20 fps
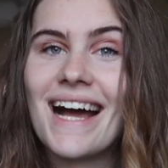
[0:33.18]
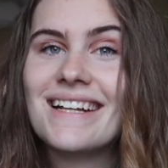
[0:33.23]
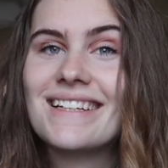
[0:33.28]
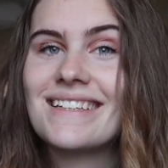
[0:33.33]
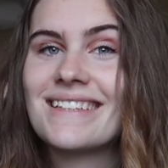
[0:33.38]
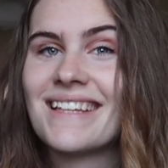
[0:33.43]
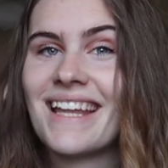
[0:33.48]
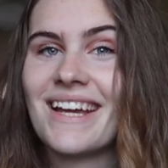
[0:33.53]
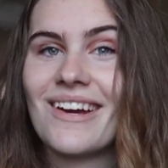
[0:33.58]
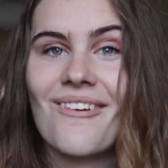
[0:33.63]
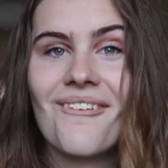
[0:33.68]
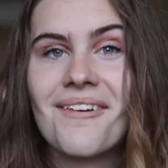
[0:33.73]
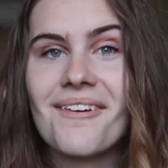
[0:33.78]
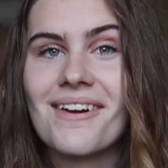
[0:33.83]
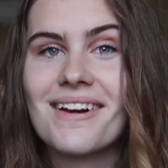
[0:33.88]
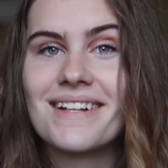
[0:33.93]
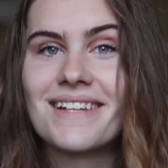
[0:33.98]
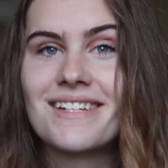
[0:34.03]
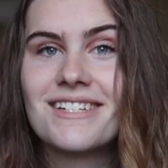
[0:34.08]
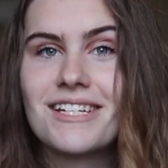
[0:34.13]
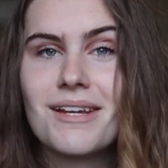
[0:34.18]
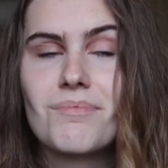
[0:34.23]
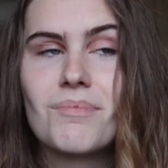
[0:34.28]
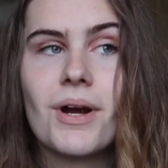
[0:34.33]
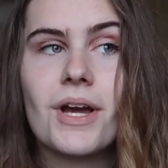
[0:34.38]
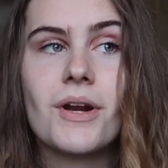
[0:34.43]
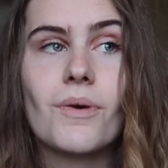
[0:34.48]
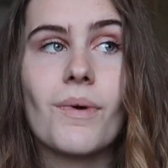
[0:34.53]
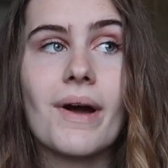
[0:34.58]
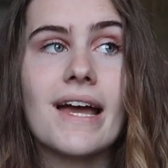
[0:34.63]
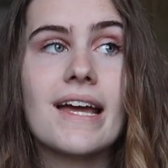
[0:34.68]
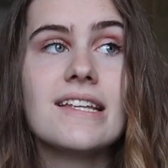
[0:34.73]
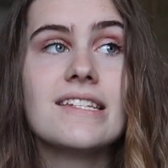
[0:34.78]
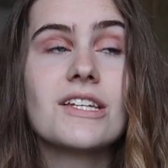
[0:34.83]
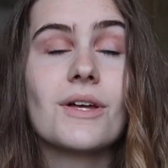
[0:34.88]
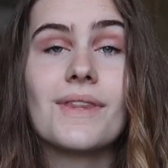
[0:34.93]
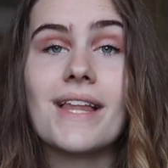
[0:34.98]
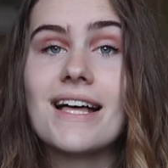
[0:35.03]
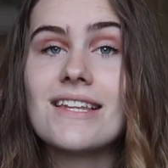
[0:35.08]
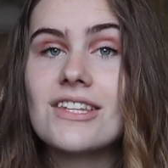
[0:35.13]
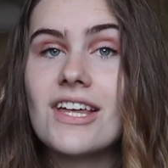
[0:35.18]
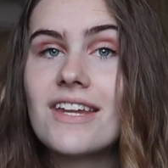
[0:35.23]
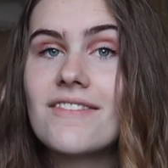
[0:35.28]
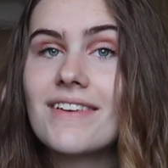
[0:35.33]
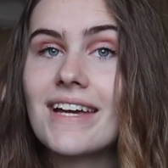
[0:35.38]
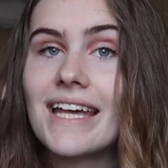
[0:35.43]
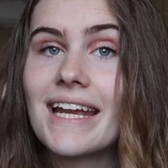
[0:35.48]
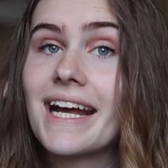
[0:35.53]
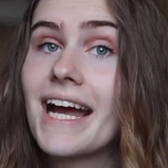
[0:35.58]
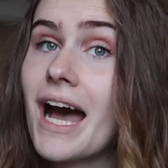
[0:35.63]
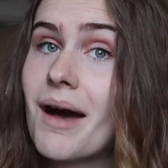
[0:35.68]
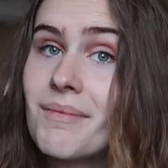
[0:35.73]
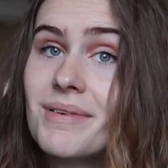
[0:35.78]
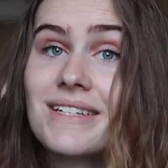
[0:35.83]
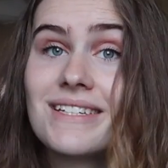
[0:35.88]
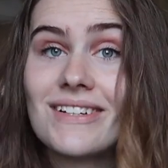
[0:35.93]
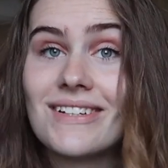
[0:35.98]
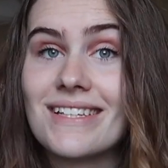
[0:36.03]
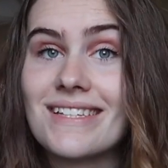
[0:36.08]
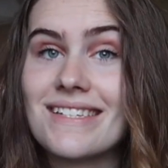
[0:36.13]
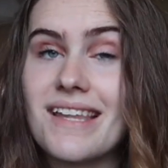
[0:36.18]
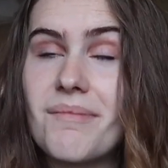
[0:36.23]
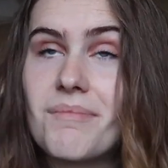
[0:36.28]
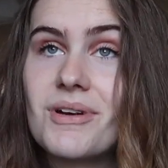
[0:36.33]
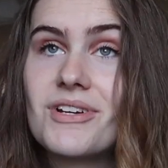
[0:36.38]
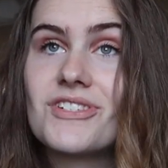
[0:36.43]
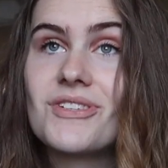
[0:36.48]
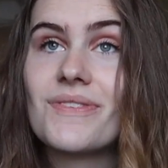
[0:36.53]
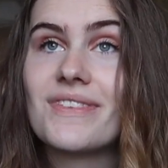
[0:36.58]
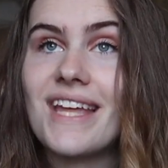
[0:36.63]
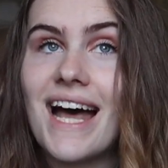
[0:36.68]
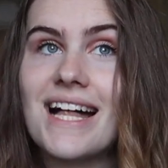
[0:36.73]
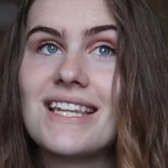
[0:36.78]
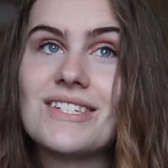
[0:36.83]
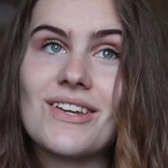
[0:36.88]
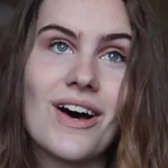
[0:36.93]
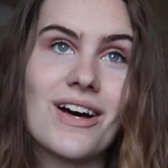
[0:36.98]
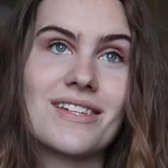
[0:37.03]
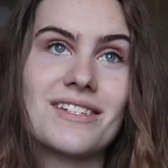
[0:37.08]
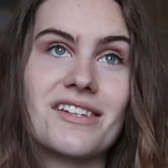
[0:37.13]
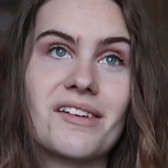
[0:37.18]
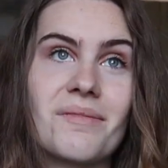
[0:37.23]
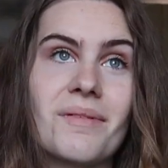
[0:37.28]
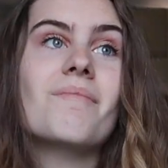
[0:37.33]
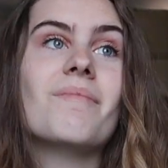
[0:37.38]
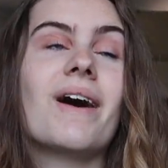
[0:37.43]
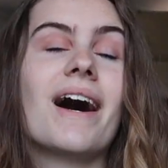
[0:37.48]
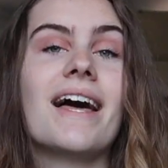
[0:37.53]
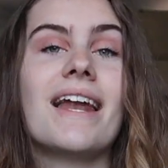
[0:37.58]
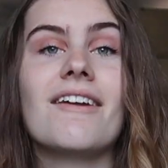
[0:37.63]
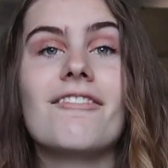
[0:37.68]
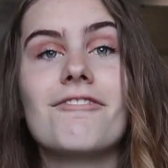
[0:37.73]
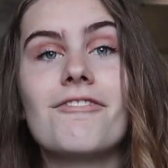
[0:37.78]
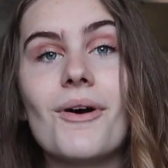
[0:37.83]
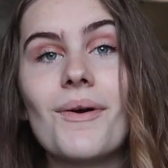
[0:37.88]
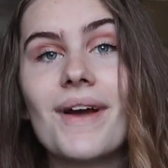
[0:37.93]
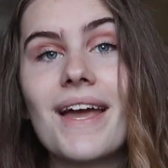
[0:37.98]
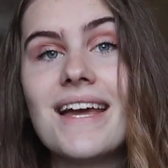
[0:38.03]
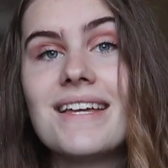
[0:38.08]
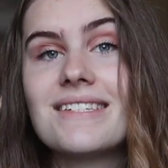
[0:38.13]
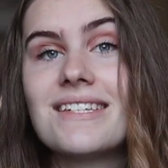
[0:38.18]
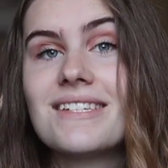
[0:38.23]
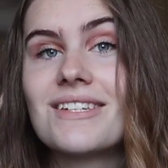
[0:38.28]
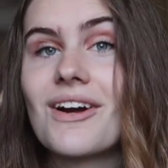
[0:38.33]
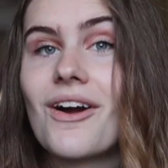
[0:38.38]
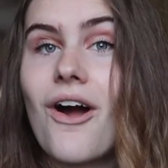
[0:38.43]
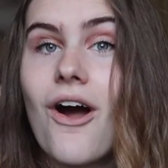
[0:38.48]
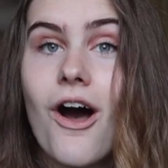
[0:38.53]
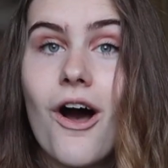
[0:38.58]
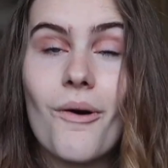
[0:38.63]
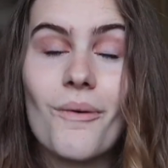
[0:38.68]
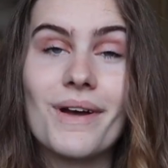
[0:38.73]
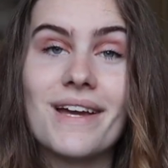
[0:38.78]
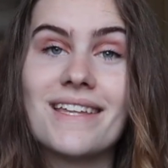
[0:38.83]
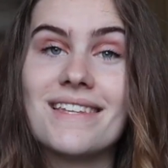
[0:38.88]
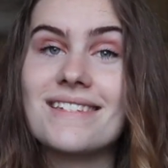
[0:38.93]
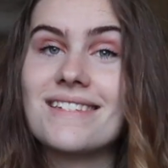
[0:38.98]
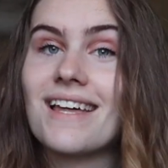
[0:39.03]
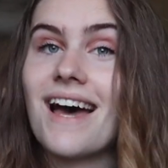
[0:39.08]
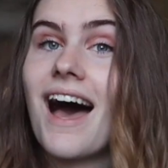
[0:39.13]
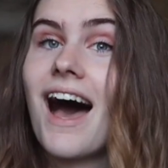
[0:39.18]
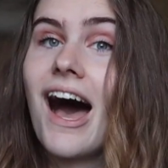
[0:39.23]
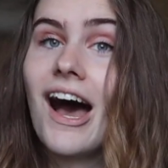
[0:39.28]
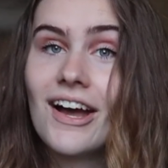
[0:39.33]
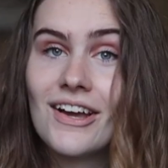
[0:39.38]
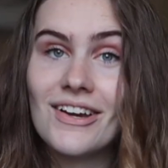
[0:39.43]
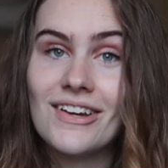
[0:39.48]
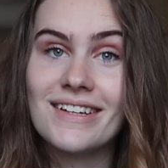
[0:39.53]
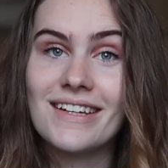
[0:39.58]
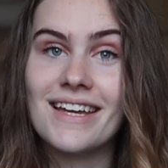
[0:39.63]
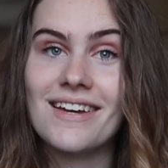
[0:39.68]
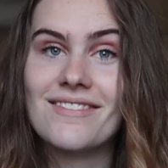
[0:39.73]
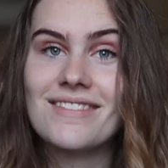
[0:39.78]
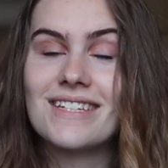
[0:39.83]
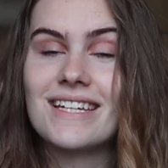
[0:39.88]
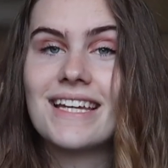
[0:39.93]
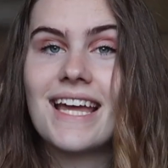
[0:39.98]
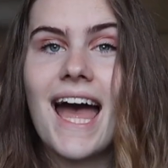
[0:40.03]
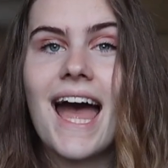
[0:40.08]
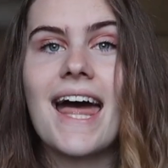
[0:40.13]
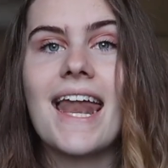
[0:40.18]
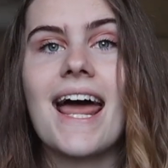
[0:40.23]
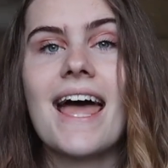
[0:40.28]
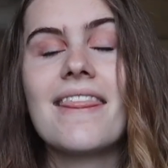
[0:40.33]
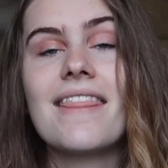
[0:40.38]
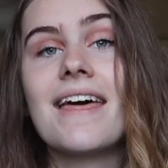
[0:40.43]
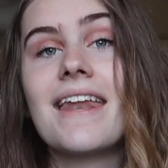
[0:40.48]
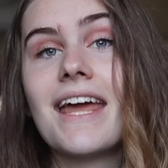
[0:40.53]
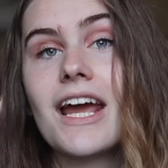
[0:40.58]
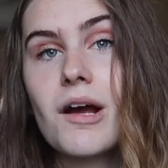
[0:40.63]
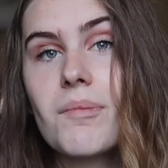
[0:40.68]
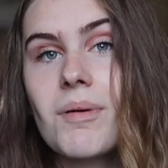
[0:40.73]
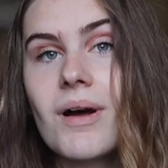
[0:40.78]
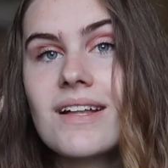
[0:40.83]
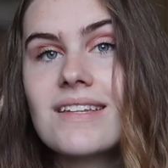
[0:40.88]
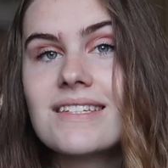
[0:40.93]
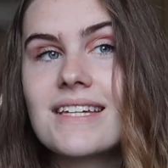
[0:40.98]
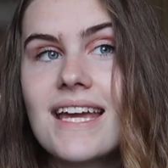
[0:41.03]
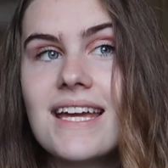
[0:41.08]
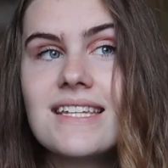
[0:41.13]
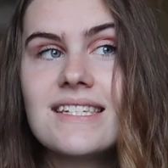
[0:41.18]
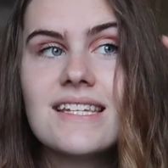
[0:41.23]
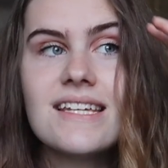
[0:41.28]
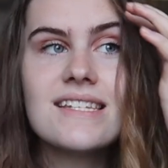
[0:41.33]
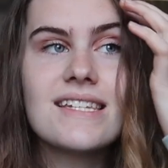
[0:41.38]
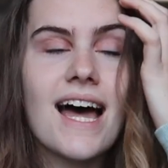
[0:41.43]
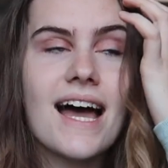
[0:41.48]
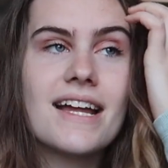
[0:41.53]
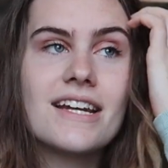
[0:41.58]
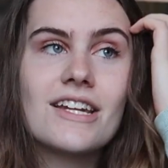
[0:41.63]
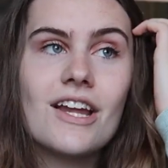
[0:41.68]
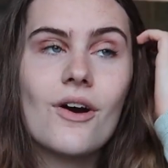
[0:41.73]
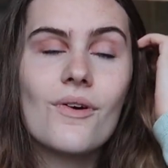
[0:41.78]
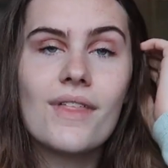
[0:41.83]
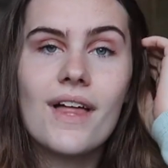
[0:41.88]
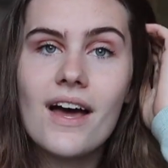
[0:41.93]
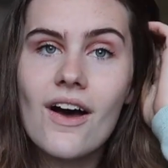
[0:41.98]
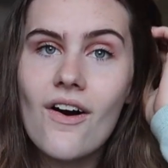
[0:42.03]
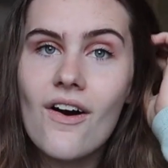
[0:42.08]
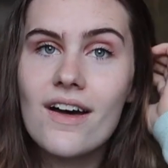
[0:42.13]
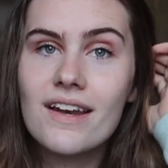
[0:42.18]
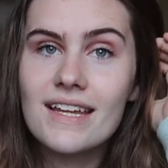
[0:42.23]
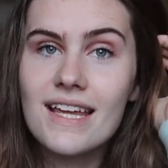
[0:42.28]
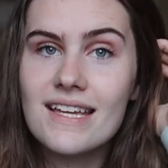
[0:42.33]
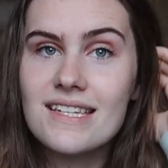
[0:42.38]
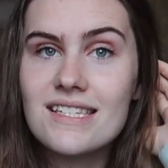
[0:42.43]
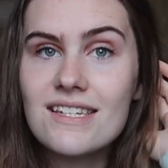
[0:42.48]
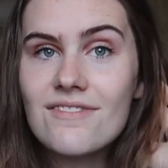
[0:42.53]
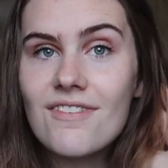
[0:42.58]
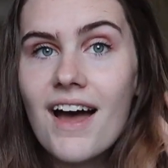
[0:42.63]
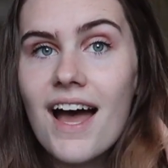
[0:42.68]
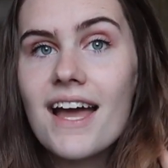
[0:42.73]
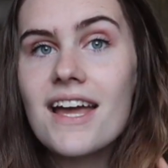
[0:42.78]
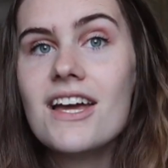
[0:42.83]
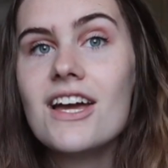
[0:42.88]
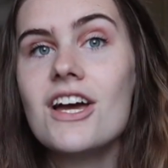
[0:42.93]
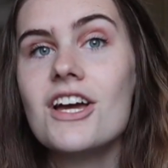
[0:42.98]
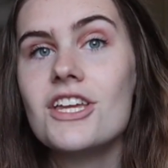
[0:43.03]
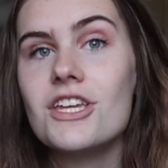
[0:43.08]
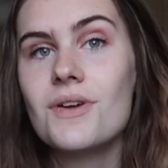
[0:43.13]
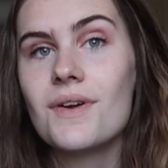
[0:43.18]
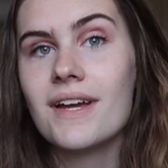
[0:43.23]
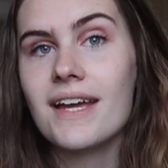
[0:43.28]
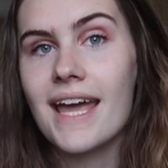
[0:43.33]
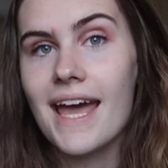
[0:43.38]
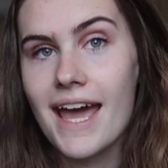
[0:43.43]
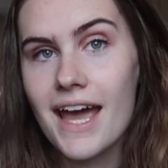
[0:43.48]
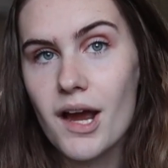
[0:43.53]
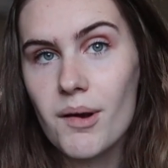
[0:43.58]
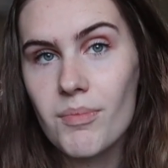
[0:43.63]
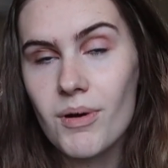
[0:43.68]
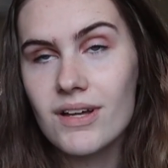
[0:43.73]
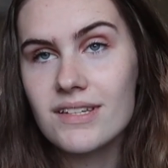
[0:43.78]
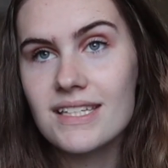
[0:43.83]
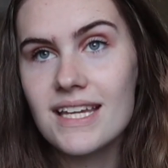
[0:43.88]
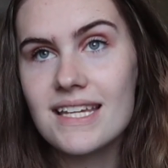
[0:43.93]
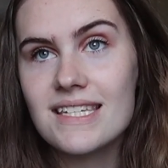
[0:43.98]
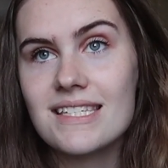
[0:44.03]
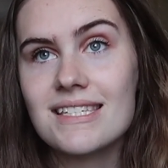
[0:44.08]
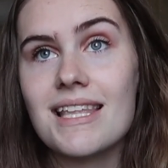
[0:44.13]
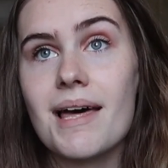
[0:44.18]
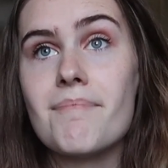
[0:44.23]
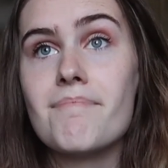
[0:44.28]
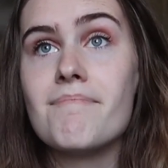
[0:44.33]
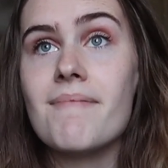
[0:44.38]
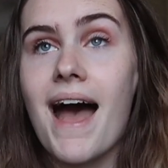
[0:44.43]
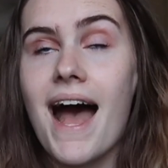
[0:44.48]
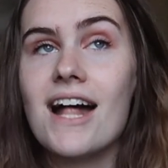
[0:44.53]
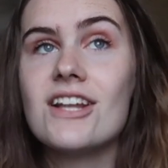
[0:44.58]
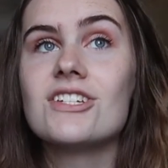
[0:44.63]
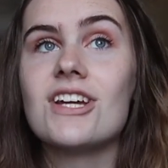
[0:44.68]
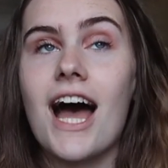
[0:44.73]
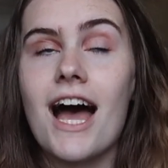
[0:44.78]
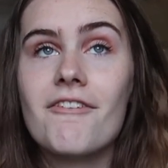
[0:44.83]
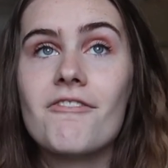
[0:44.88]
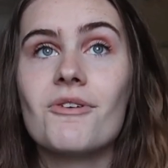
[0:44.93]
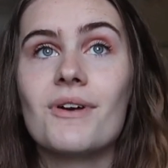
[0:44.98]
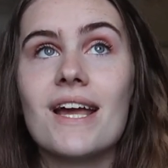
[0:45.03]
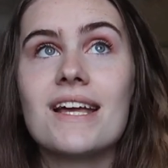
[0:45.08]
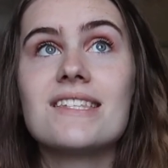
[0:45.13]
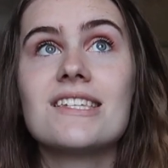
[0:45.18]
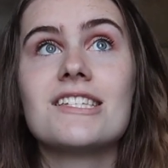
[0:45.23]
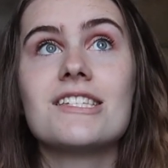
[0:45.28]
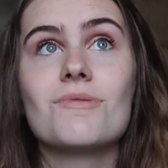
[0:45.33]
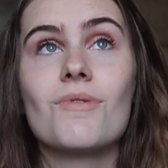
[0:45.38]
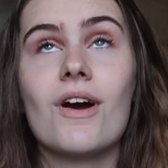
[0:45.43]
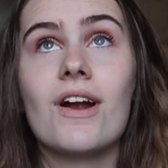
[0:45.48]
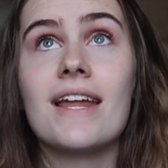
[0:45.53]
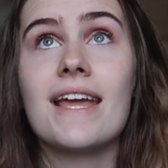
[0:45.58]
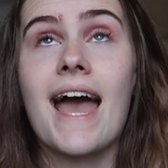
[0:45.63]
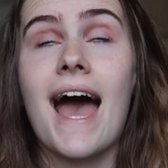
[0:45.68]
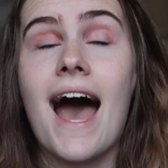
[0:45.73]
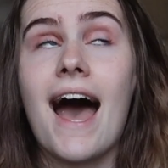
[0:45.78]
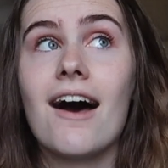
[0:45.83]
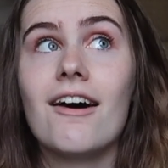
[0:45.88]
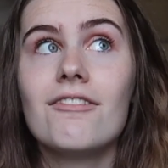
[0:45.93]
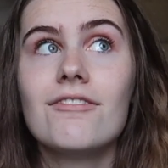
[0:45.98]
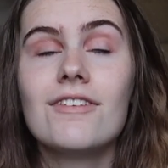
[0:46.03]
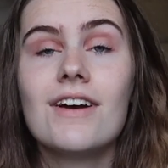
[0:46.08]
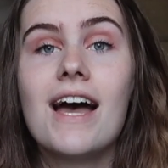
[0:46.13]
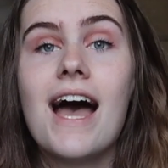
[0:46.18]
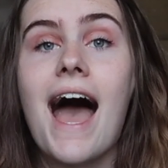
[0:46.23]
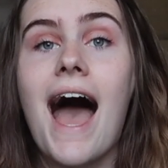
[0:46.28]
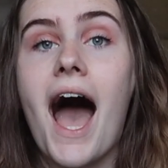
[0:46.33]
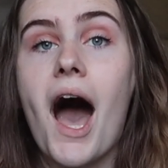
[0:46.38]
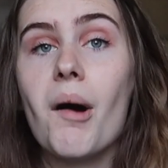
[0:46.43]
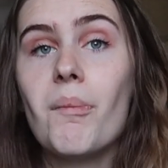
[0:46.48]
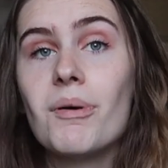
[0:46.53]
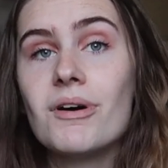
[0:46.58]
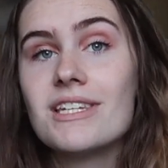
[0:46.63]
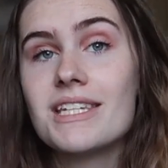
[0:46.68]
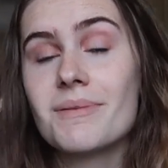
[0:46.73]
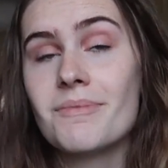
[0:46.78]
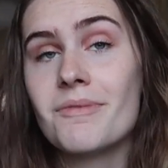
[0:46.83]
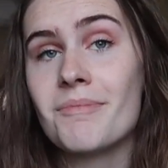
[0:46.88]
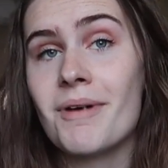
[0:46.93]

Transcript: I didn't like order it to ship right away, so that's not even gonna come until December, so that's awesome. But phone cases are always a good gift to get. And then AirPods cases, I know that on Casetify, you can get AirPods cases that match iPhone cases you already have. I'll put some